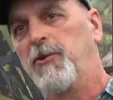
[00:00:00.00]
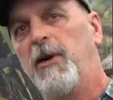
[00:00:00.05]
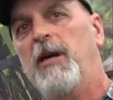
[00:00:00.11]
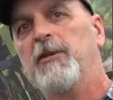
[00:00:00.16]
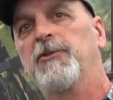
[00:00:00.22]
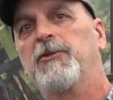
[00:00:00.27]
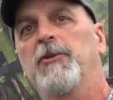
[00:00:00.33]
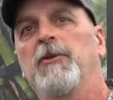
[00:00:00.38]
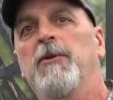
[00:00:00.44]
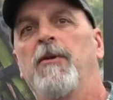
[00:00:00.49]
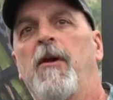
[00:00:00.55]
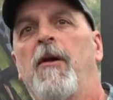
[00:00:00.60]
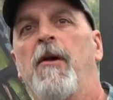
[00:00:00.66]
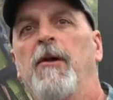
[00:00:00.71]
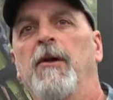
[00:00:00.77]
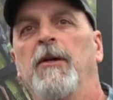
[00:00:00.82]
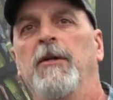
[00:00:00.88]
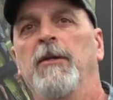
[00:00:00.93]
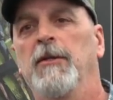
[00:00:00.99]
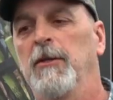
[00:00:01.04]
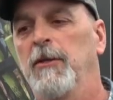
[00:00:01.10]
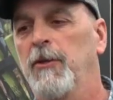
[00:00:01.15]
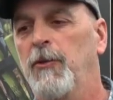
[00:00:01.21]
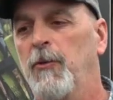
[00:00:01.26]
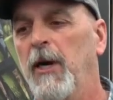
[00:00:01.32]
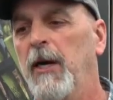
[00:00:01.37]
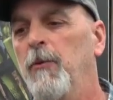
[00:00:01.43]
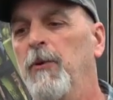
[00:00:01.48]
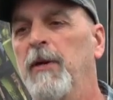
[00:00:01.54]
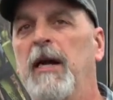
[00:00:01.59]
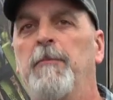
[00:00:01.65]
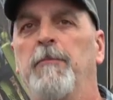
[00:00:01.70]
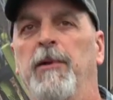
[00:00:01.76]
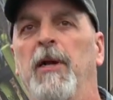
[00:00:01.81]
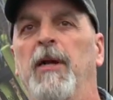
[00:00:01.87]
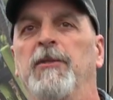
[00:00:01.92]
crashed through. Right where
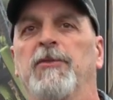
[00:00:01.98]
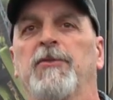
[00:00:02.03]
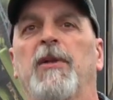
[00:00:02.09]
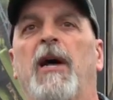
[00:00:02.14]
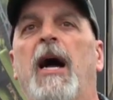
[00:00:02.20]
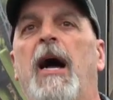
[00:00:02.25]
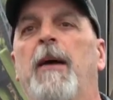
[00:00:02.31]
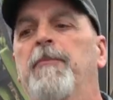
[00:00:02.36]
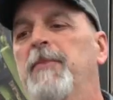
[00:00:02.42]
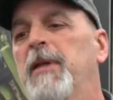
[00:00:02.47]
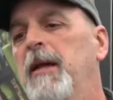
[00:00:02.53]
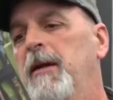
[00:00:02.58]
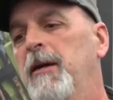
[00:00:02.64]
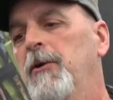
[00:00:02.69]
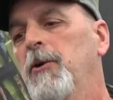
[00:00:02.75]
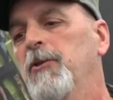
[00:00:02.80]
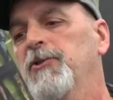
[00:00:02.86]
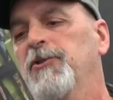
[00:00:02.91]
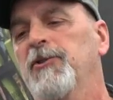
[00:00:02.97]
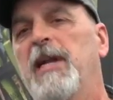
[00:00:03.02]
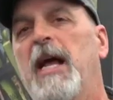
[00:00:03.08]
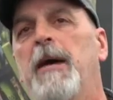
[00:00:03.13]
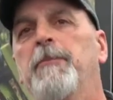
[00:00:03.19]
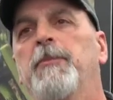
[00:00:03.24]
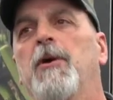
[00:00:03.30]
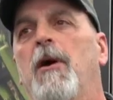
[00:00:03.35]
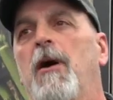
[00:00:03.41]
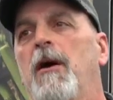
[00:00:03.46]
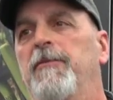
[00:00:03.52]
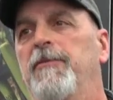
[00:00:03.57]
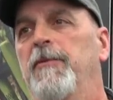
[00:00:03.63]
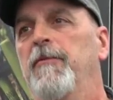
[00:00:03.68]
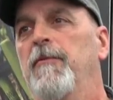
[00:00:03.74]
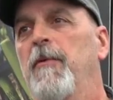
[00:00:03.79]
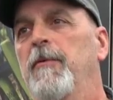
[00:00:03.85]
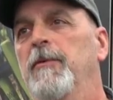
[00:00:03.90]
that blood stopped, that arrow snapped off.
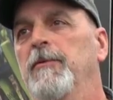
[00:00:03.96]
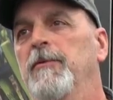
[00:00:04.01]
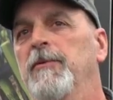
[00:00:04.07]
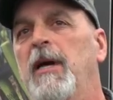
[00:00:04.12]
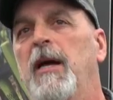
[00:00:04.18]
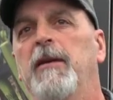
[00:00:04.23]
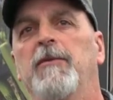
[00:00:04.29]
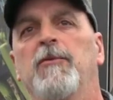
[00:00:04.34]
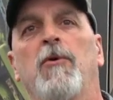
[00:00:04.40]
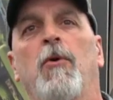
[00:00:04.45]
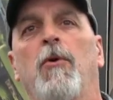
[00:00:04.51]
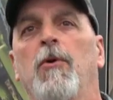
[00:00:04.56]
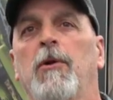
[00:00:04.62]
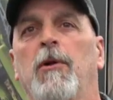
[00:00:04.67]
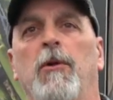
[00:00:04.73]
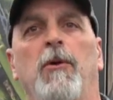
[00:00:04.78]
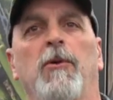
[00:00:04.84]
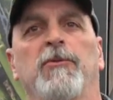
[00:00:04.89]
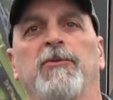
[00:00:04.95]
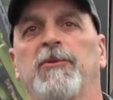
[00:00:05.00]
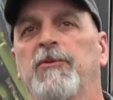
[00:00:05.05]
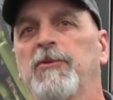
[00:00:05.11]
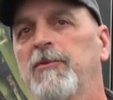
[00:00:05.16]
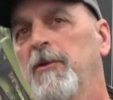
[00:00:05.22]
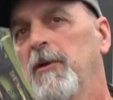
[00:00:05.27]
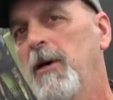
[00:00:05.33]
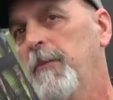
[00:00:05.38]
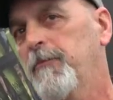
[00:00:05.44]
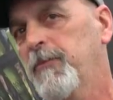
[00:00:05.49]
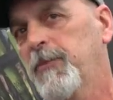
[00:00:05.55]
That hole closed up